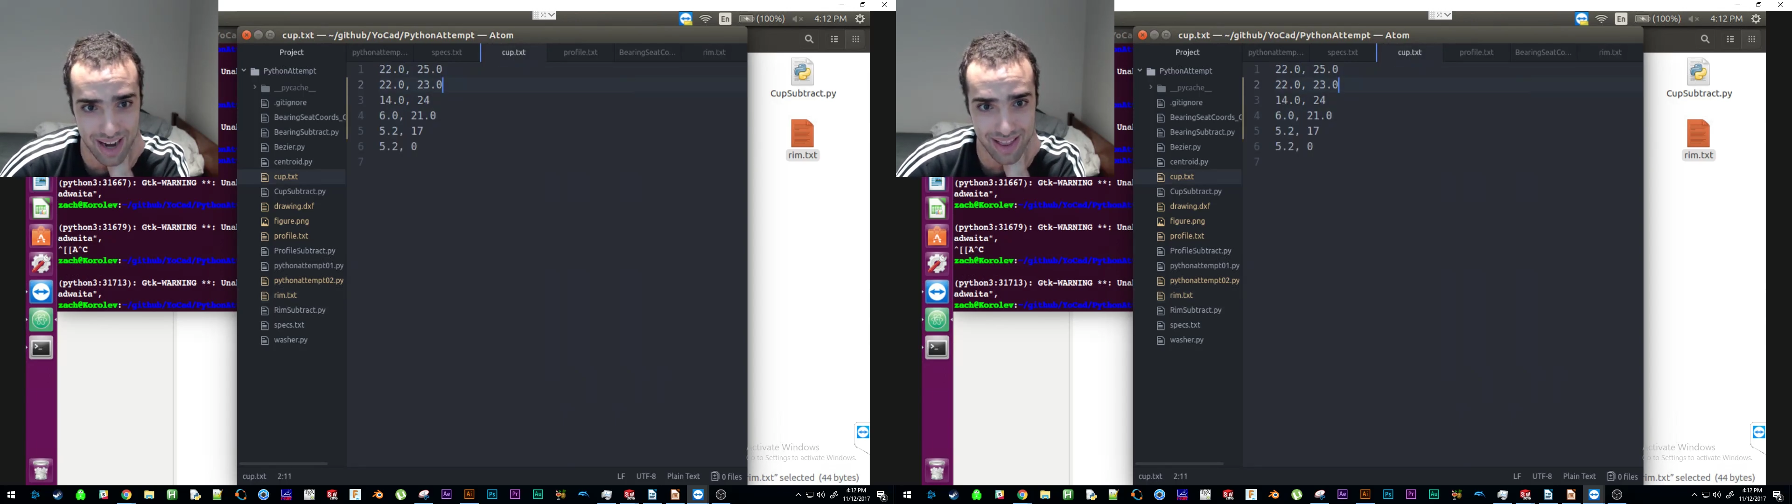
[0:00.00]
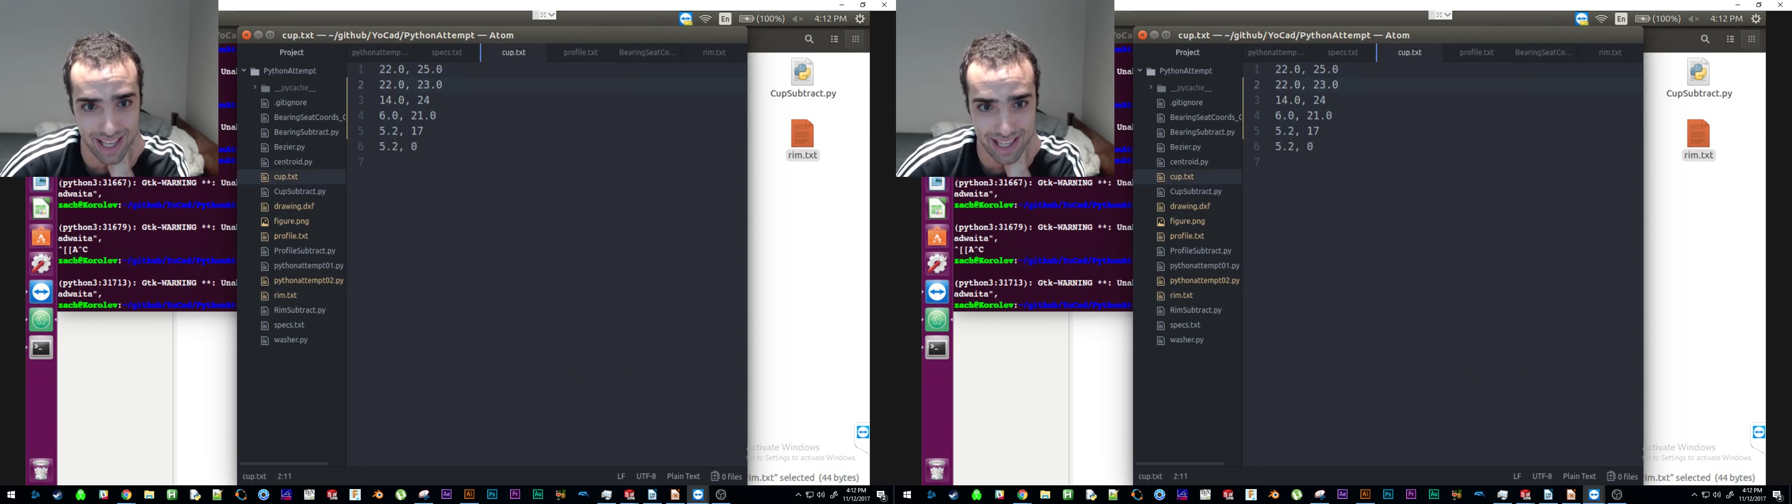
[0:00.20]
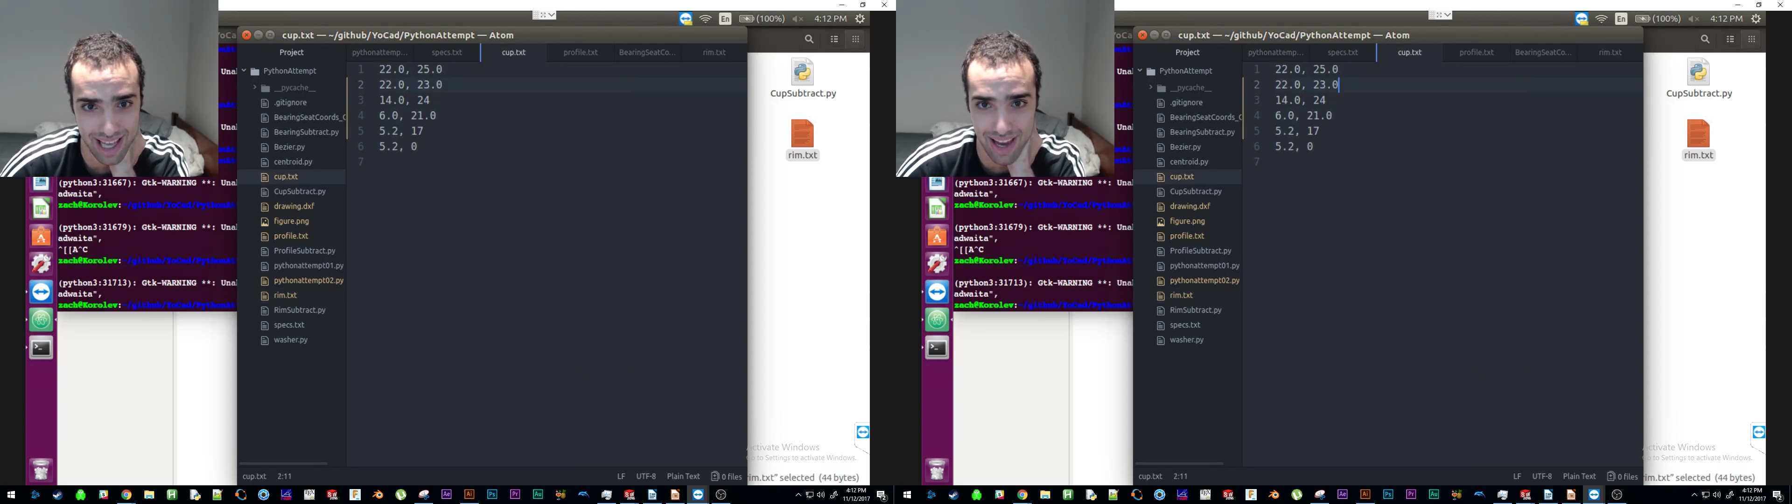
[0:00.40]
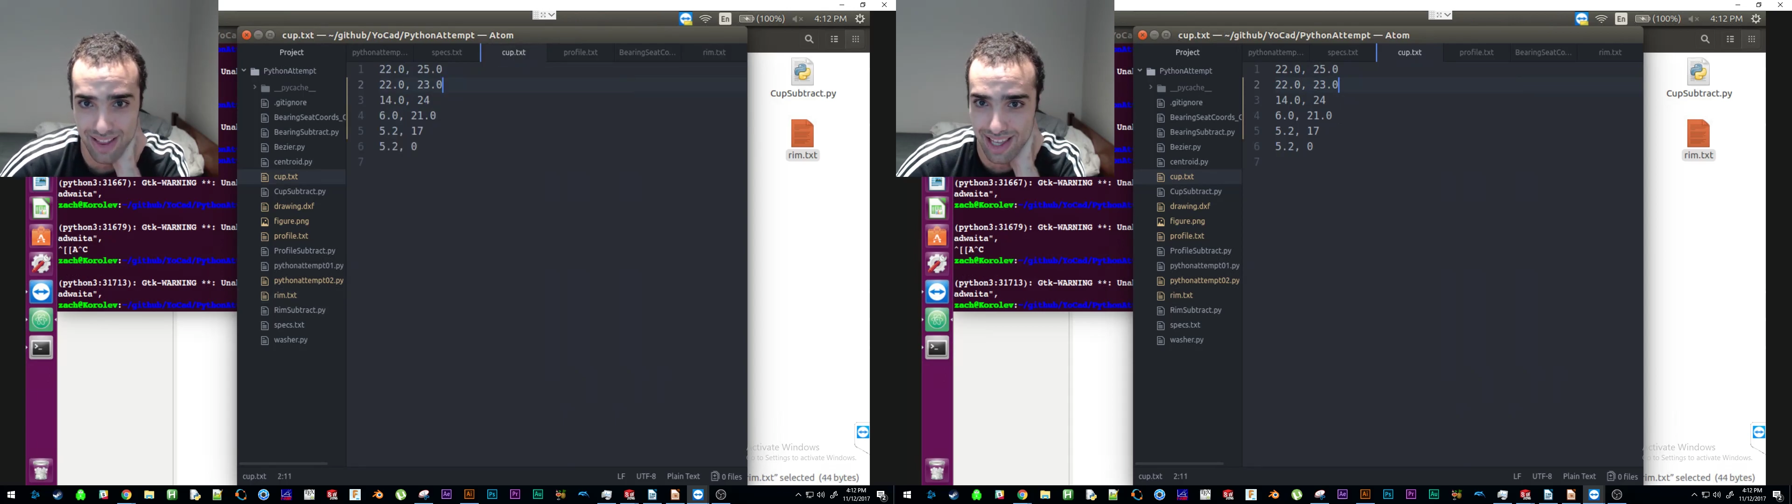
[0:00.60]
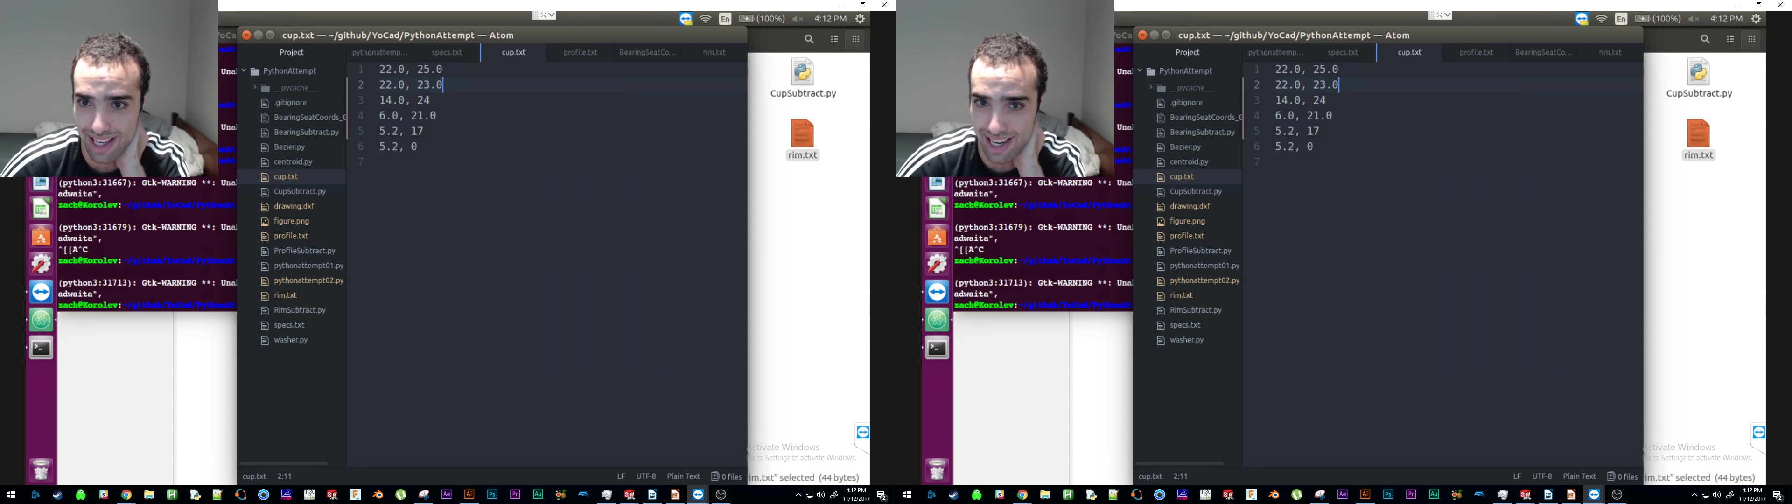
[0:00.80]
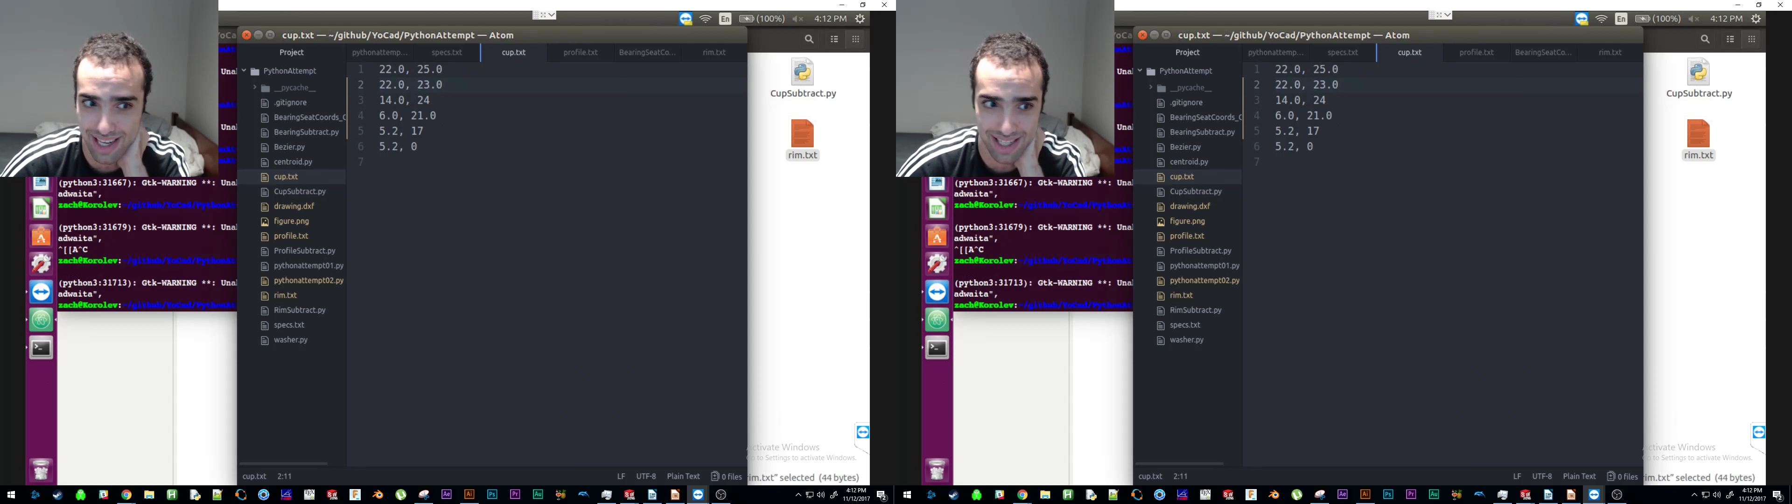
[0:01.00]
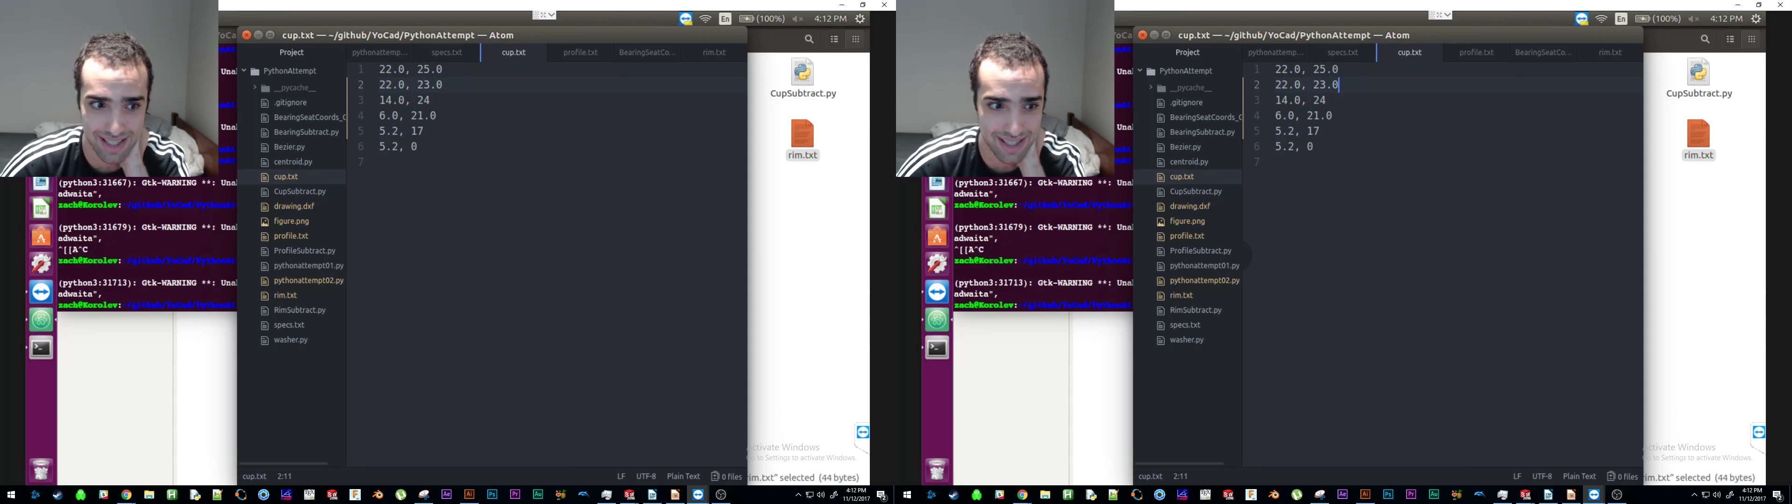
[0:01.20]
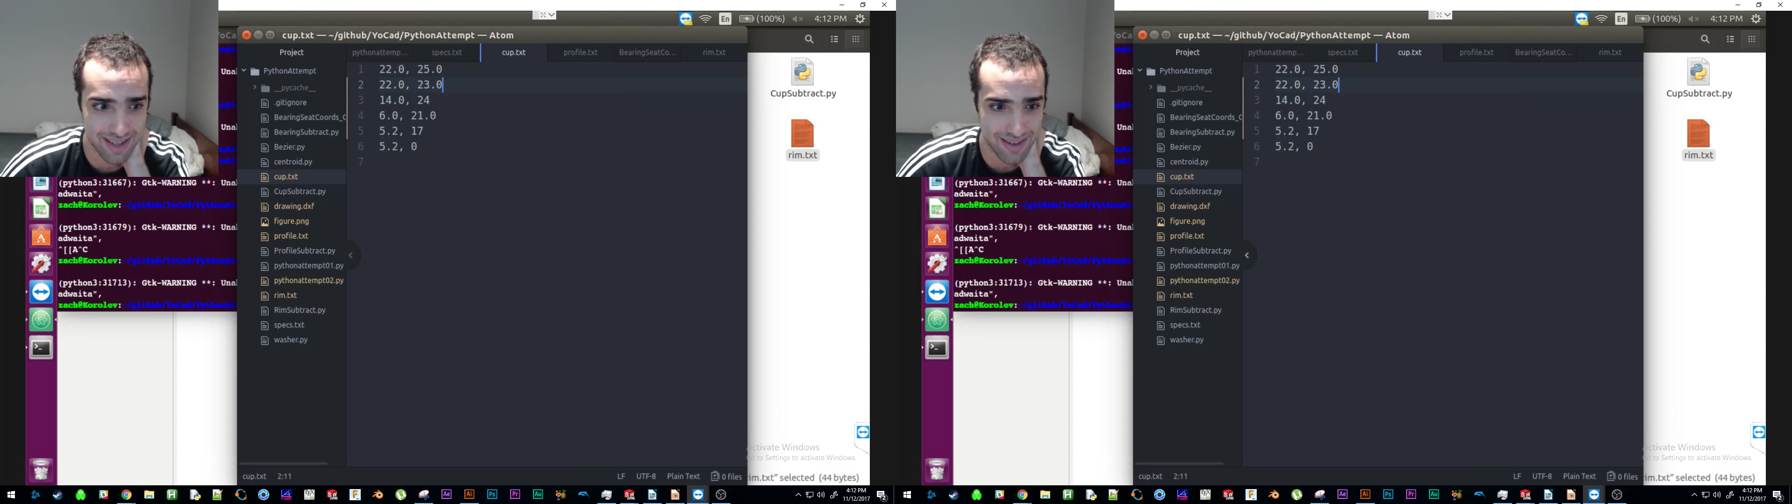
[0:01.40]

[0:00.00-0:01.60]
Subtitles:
don't think it is.